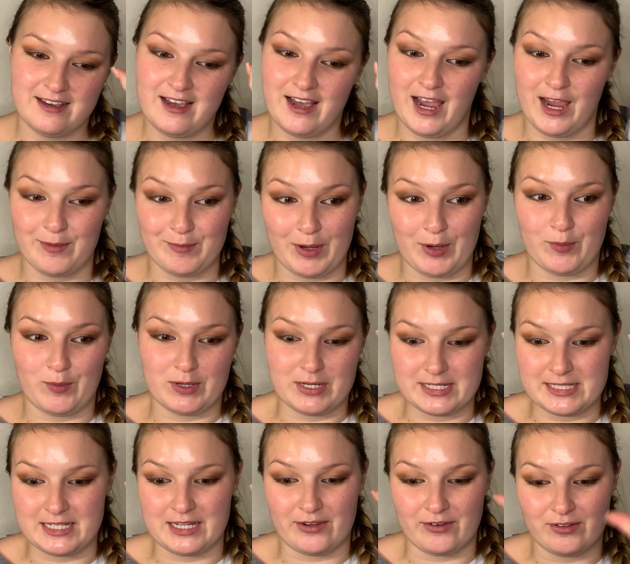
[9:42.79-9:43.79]
I might want to
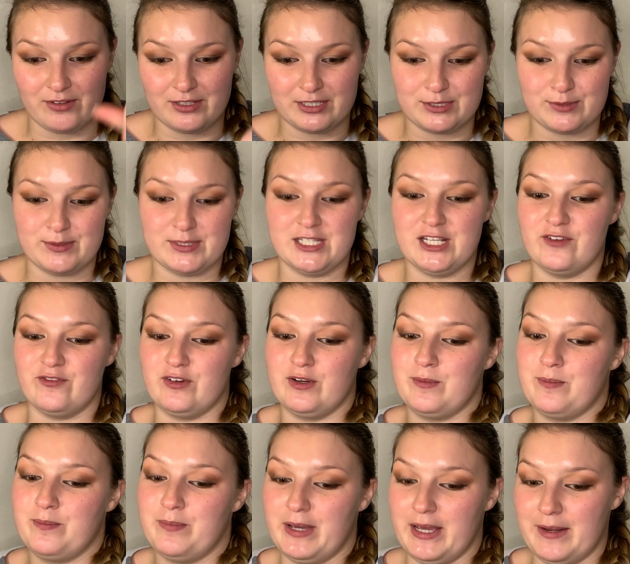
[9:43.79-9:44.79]
see how it looks with silver,
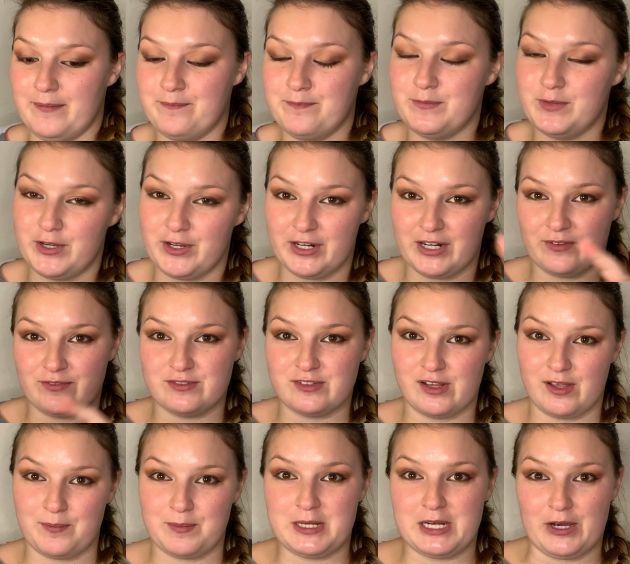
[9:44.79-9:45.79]
but you're gonna have to
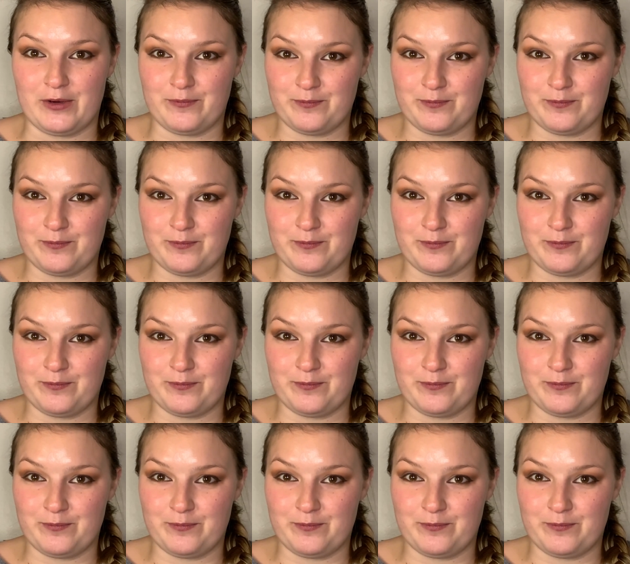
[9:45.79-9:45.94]
let me know.